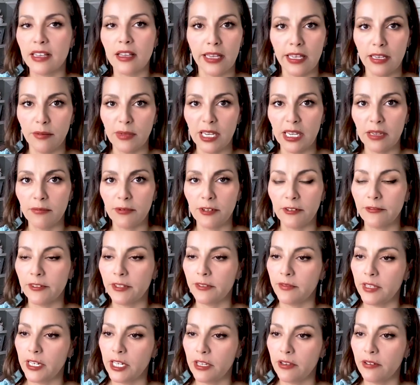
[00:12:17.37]
In my
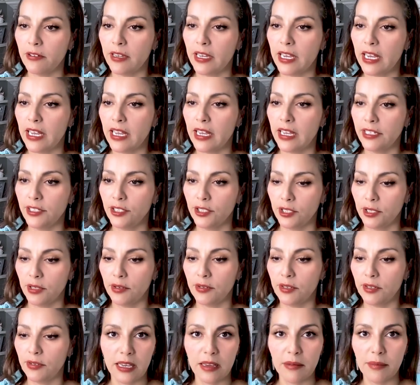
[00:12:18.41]
previous video, I
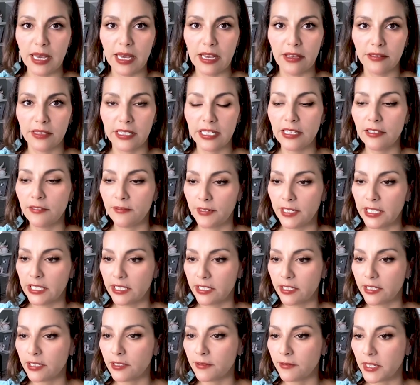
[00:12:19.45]
showed you about these
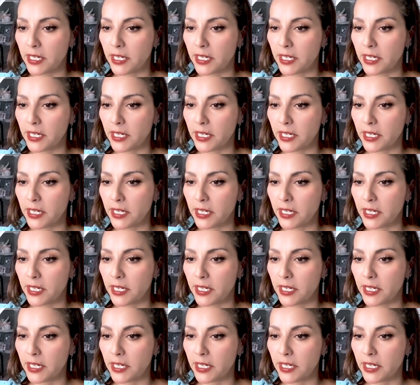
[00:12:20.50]
filters.